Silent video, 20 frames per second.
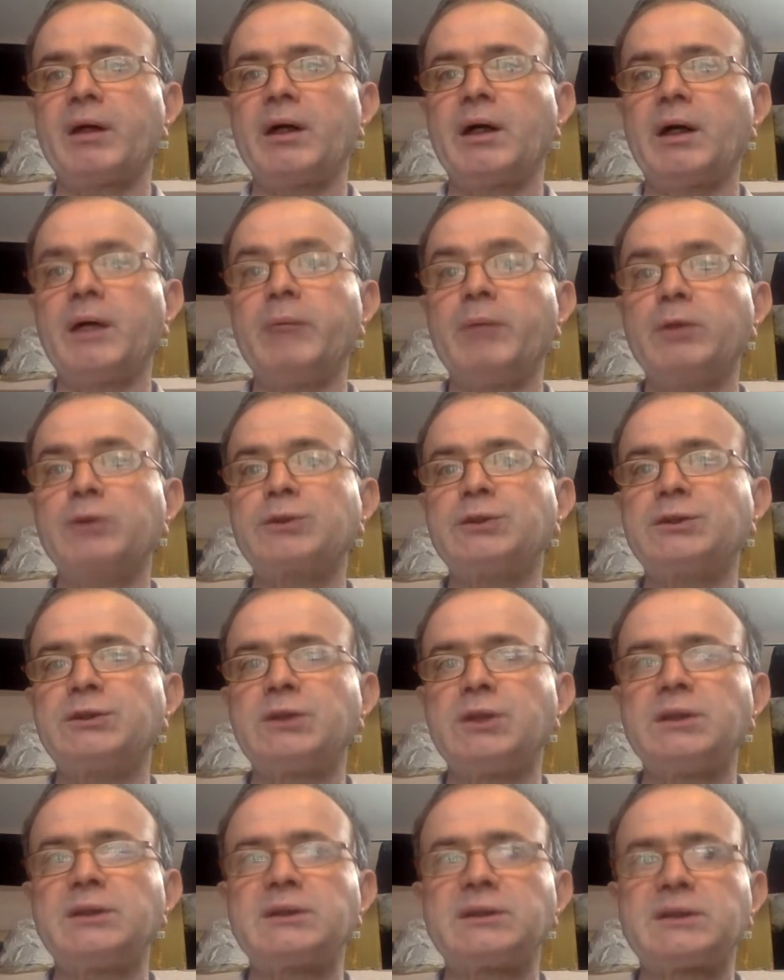emotions, you
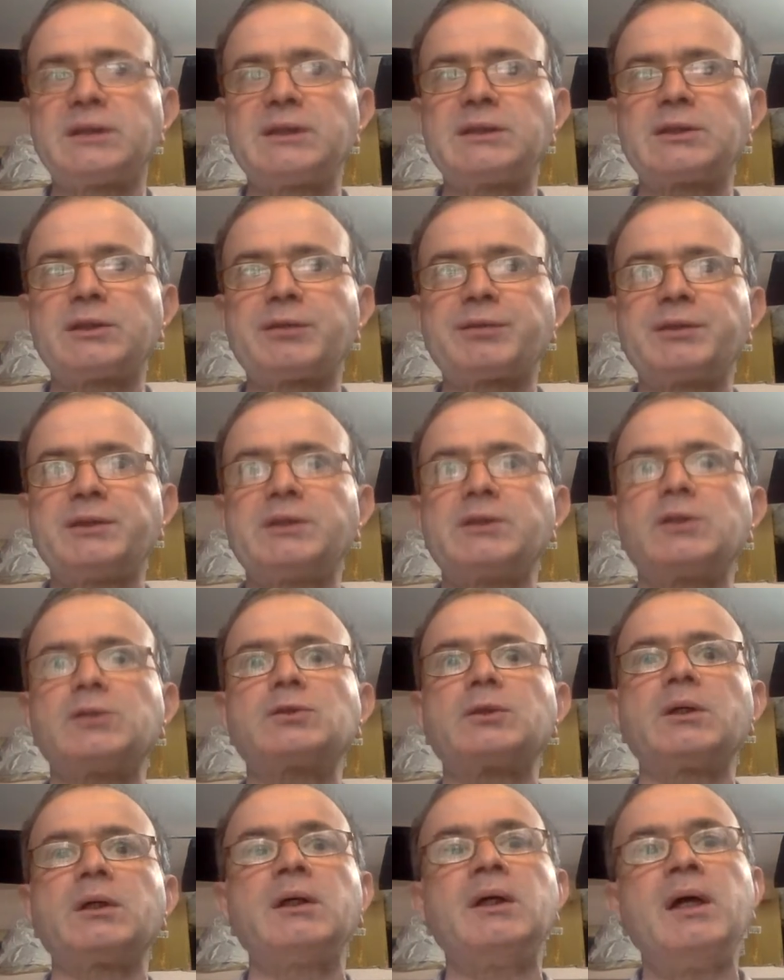know, in the sense of she's
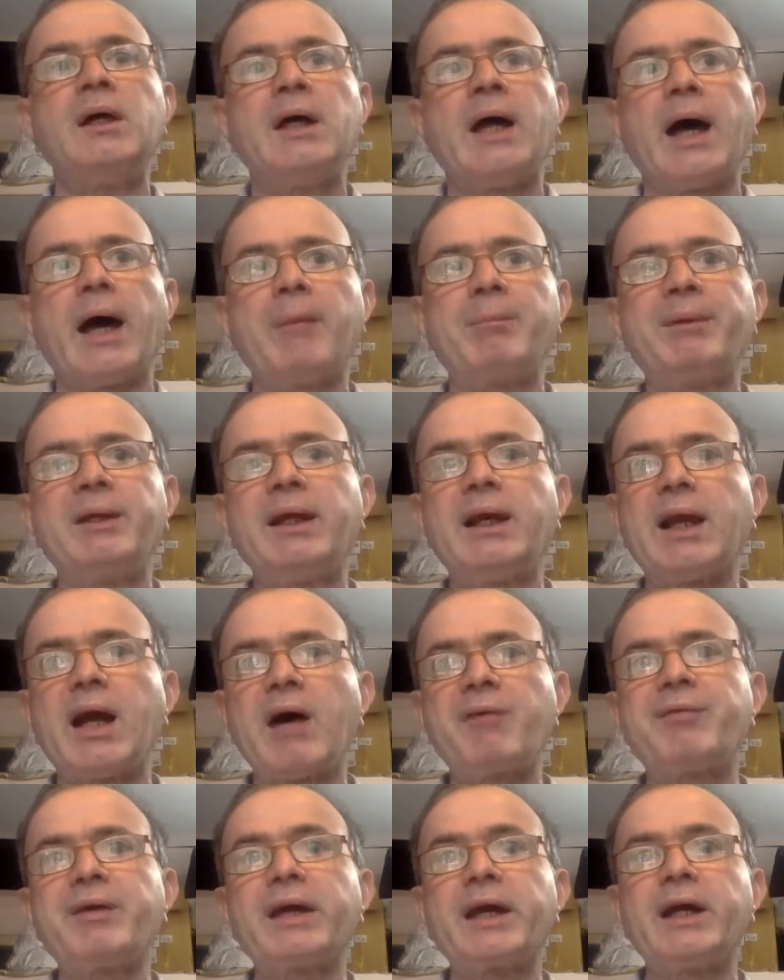also happily
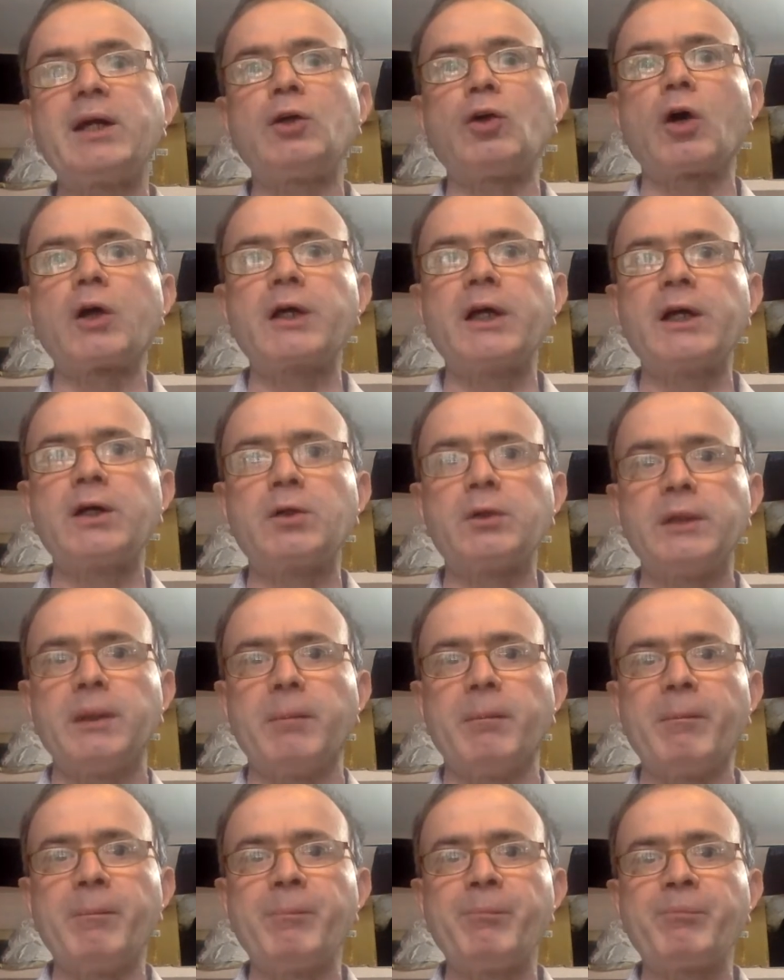laughing and talking to them.
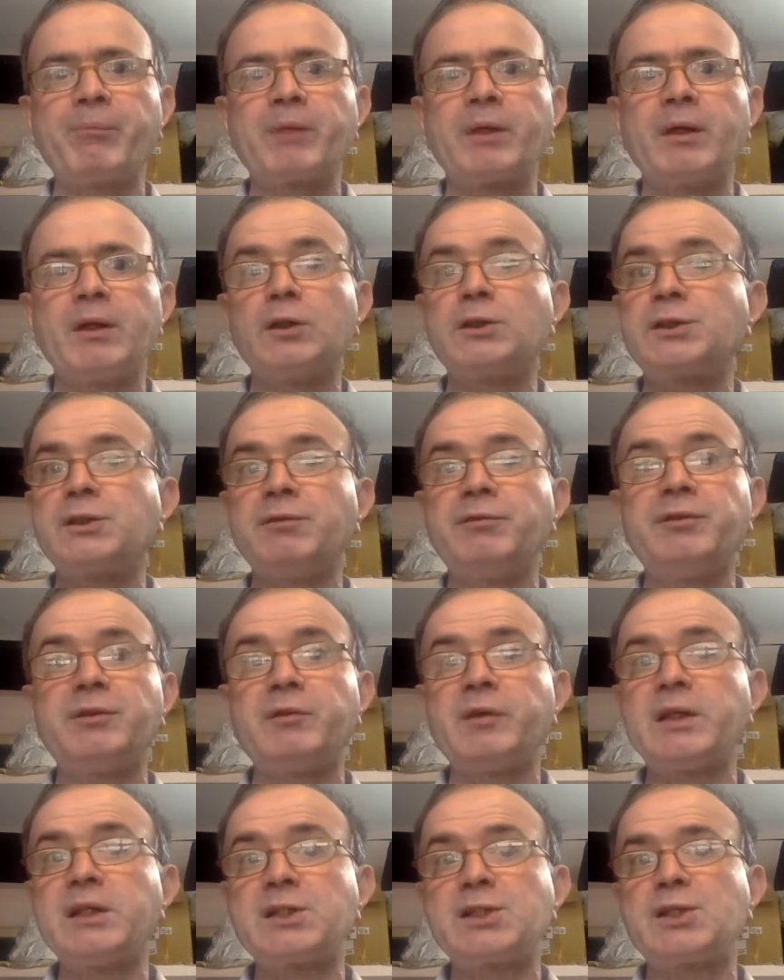You know, she's
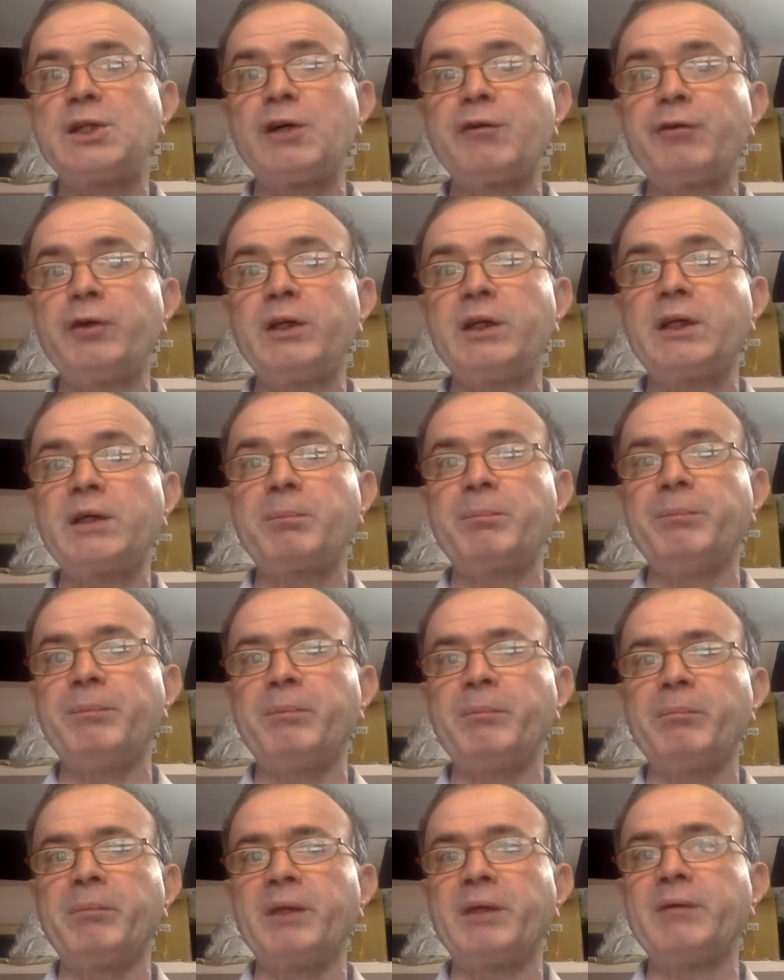very cheerfully
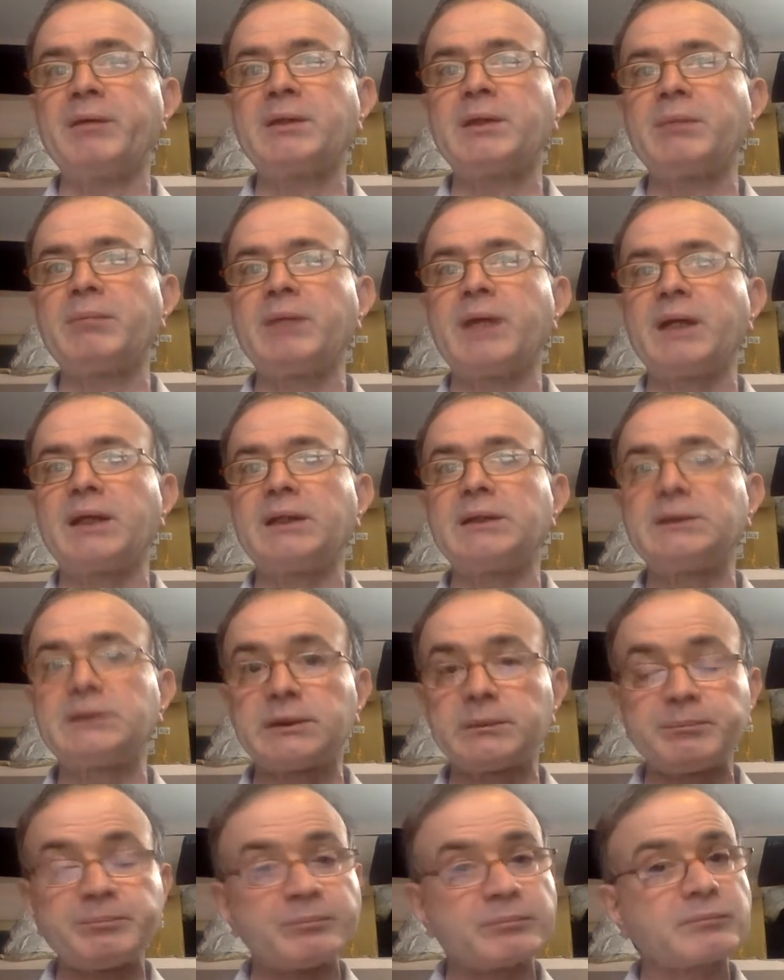giving them the
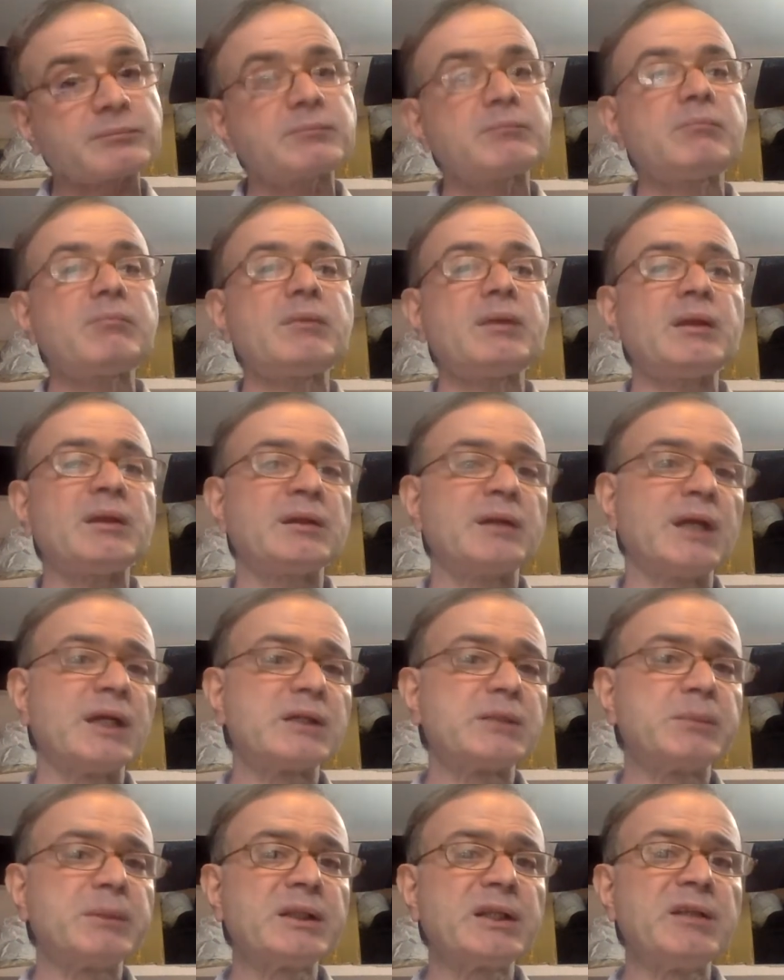attention. The
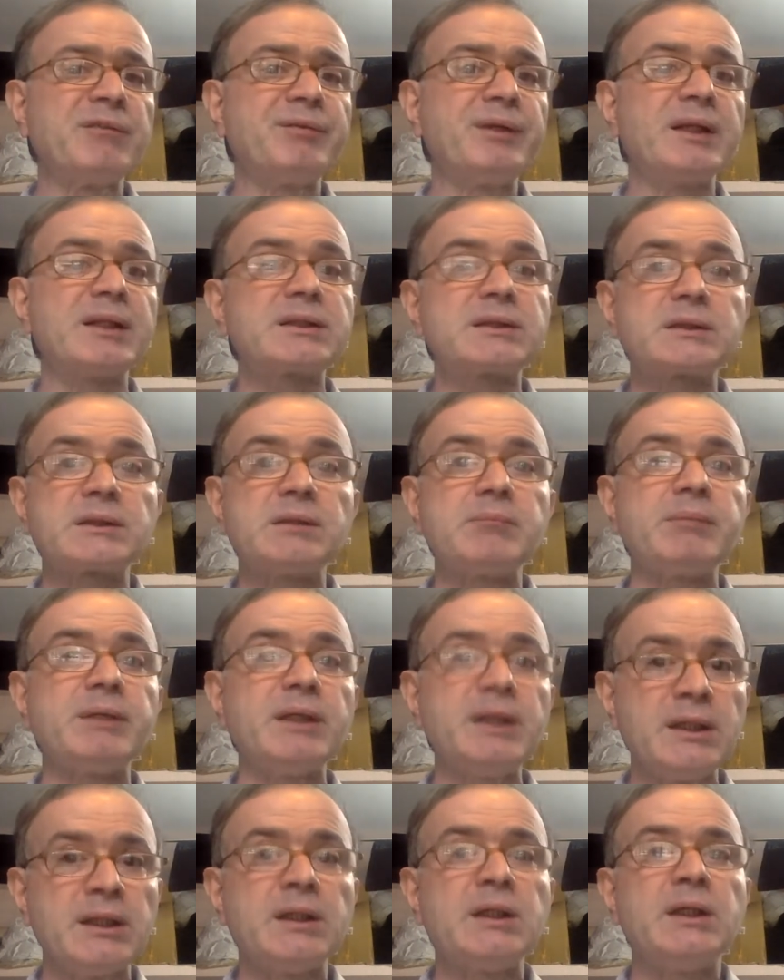husband can feel
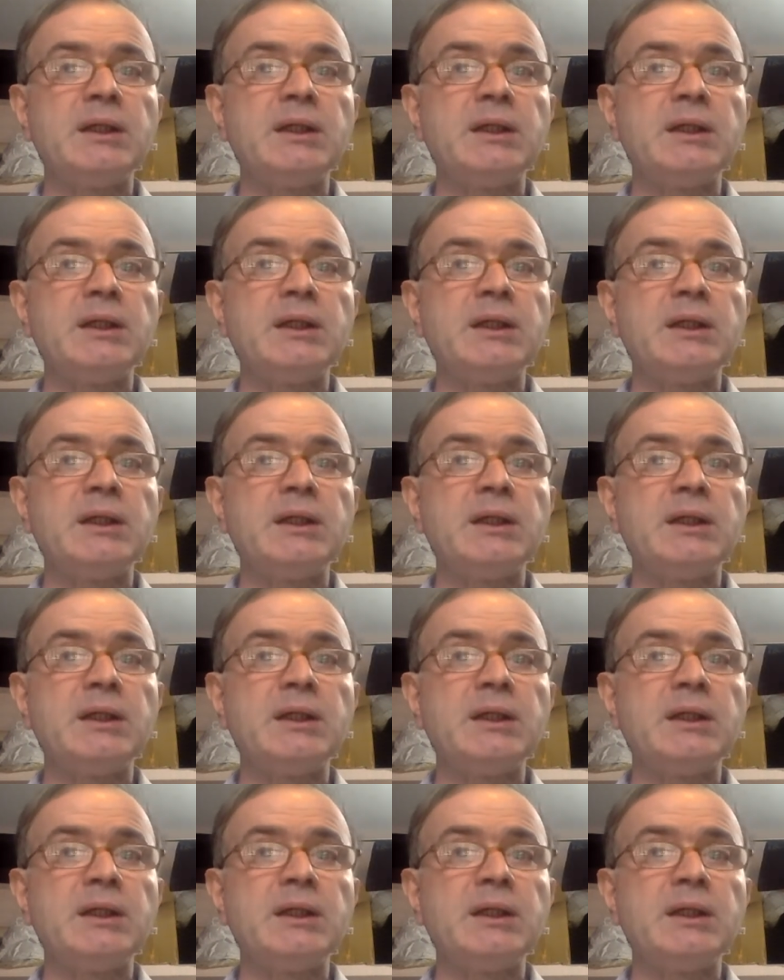extremely